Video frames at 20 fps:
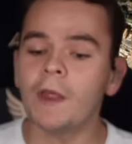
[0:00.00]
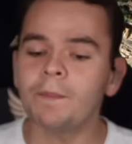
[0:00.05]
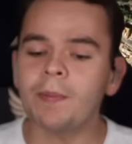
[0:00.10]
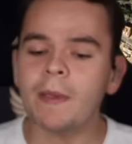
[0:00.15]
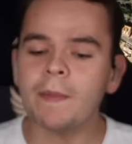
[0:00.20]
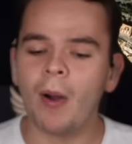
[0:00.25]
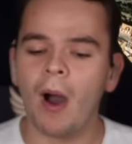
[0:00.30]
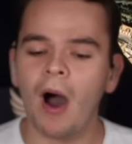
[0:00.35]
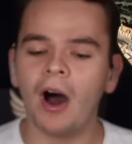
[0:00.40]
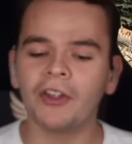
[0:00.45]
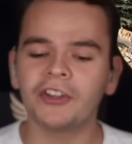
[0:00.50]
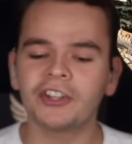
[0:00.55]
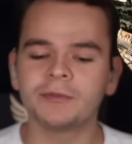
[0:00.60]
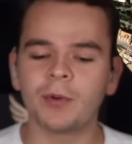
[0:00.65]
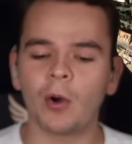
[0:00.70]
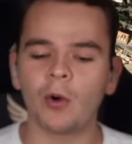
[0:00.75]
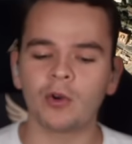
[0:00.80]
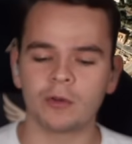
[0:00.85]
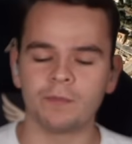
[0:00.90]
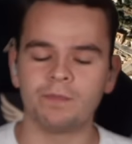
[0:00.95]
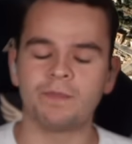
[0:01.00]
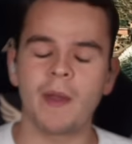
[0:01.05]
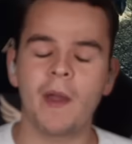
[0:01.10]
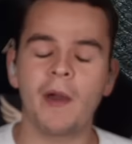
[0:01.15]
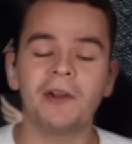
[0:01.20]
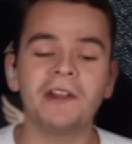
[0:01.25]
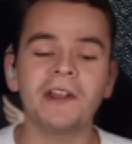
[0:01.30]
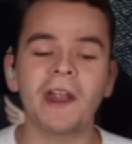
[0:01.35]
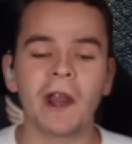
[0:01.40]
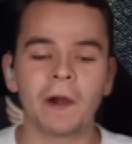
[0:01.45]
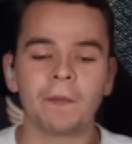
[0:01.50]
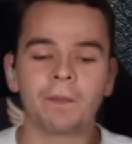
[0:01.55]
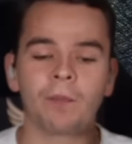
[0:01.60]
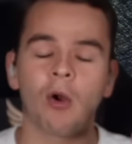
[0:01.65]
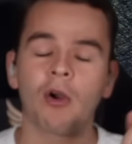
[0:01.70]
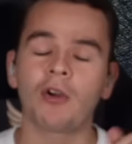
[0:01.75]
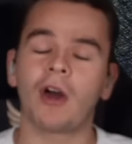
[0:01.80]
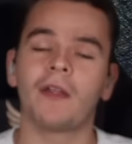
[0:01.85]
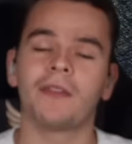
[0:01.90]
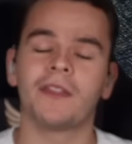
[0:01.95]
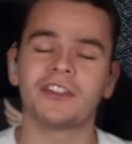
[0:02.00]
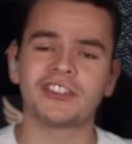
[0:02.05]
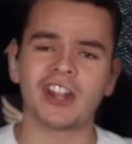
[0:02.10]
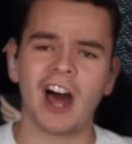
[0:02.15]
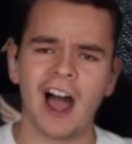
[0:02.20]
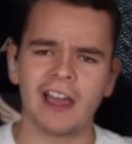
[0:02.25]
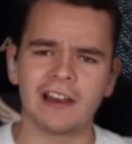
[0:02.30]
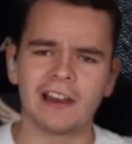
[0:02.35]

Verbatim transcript: Would it be possible to build an airport on this